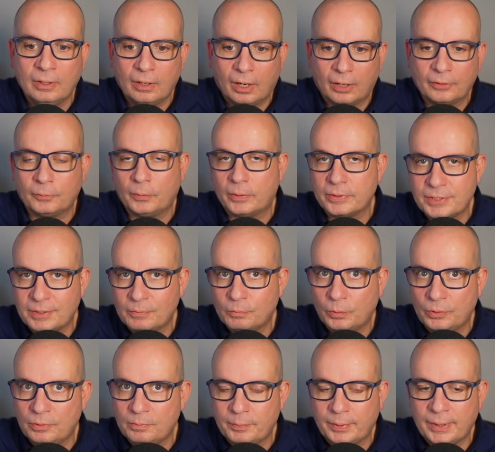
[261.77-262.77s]
Otherwise, it
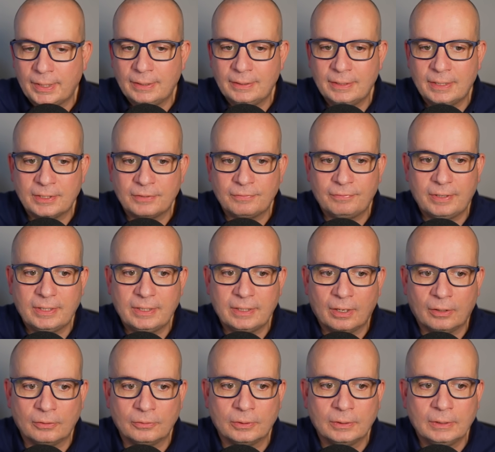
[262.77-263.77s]
wouldn't be in this
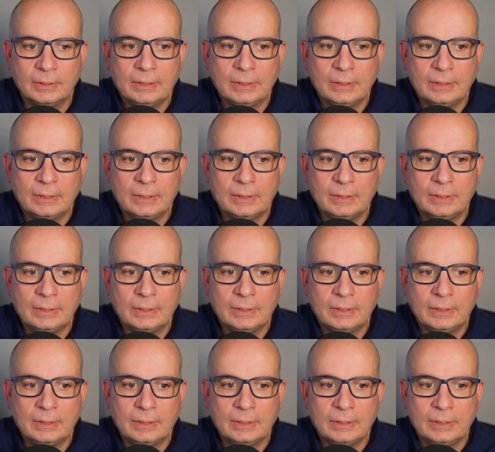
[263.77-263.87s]
video.